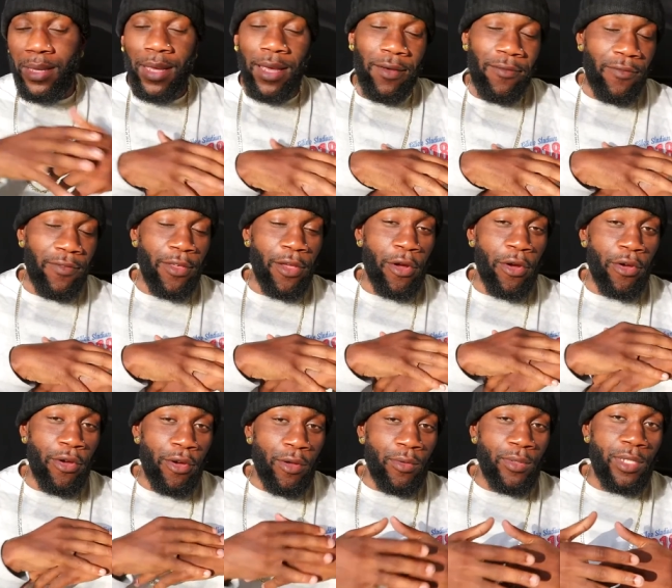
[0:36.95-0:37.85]
If you're
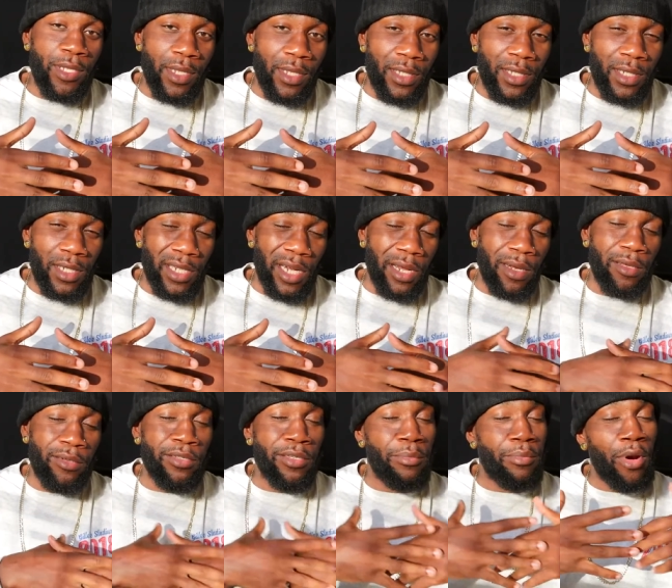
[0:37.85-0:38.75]
new to this
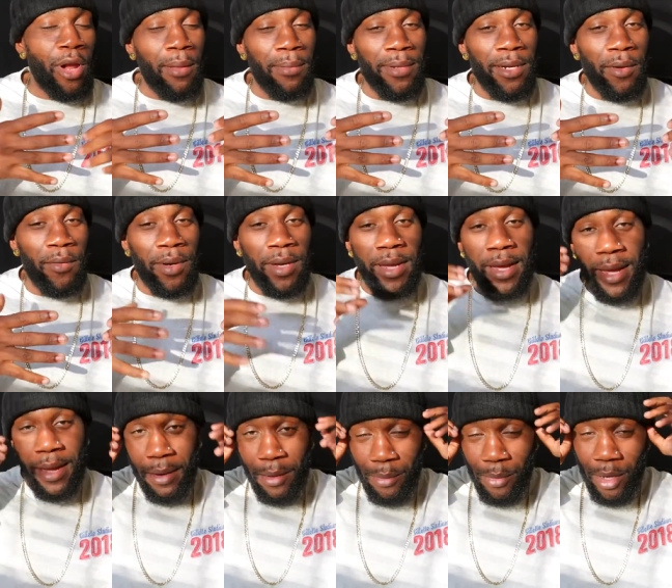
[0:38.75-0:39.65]
channel, you probably don't
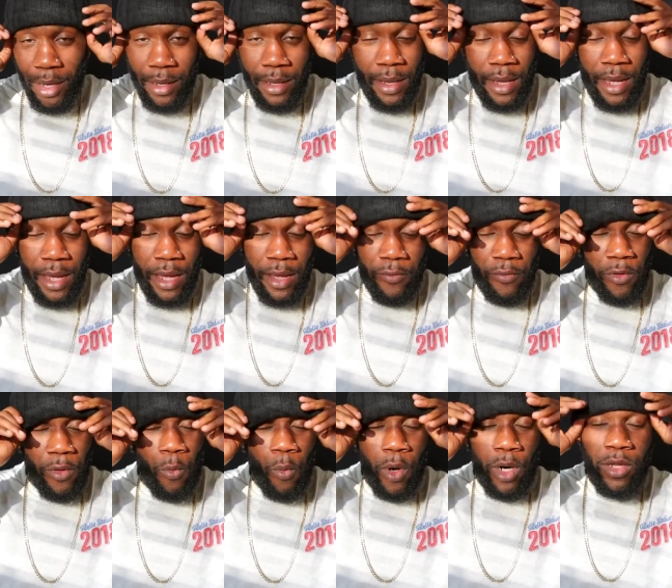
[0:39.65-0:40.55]
care, but if
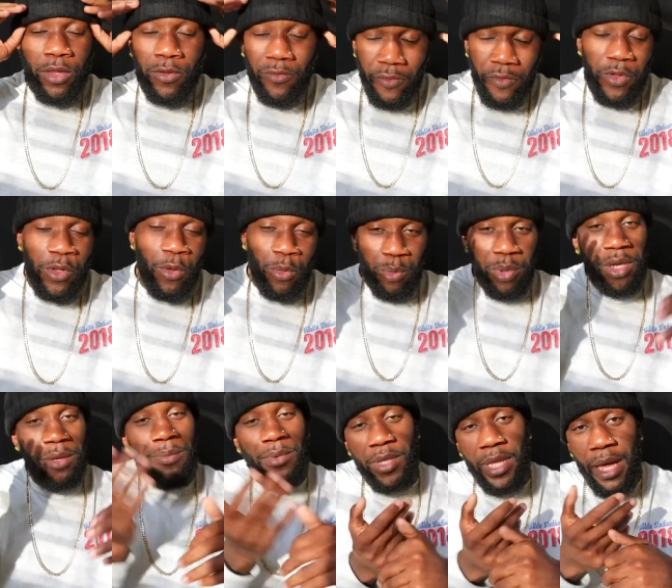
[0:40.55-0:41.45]
you're one of the few
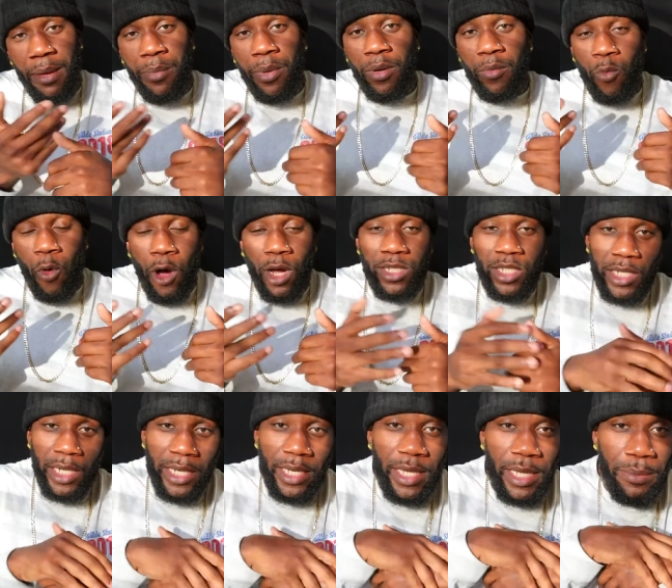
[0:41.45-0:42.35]
people that have been
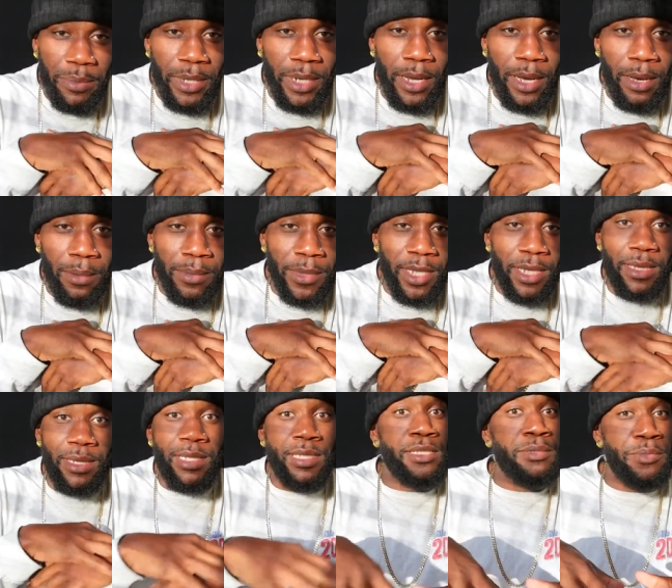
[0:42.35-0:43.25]
watching and keeping up,
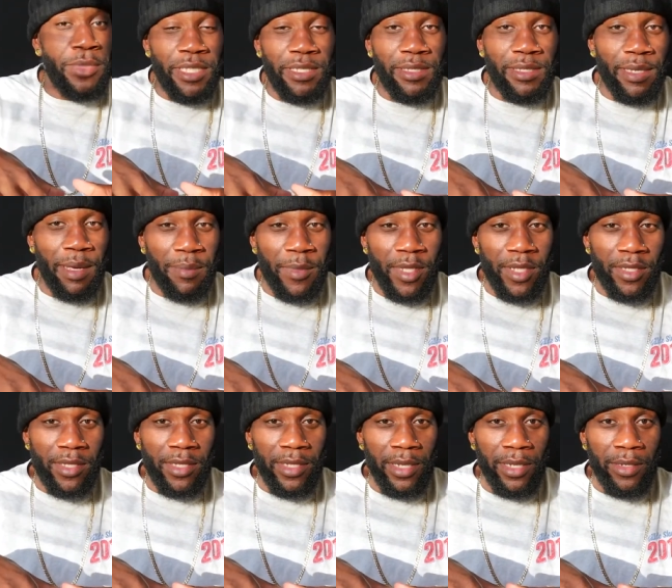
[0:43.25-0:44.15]
then this means
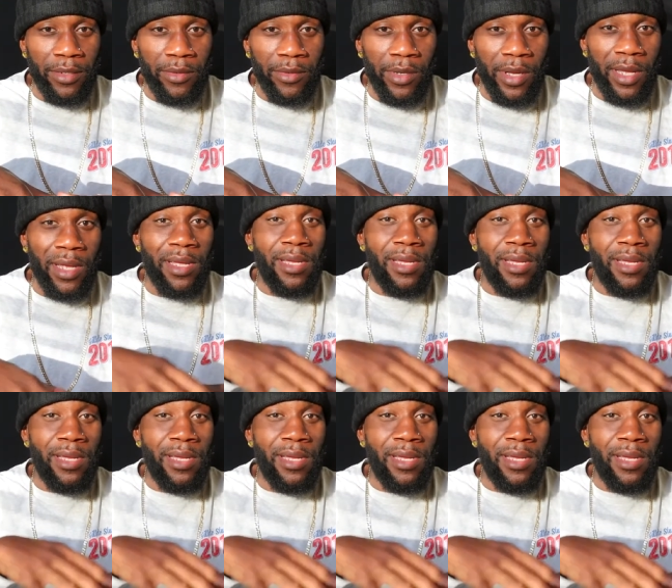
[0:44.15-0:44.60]
something to you.